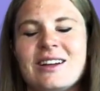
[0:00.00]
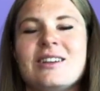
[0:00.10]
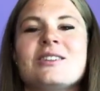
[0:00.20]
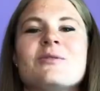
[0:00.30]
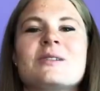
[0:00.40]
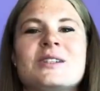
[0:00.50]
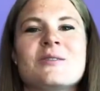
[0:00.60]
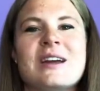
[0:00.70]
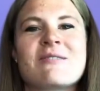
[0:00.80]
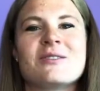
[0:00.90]
So we're so
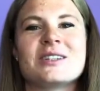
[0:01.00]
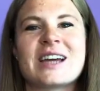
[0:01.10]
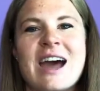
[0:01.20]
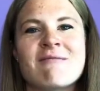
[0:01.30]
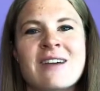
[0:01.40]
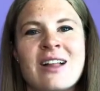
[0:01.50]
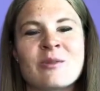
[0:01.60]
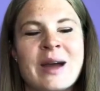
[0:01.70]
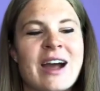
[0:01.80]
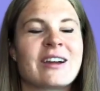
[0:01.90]
thankful to have Valor back,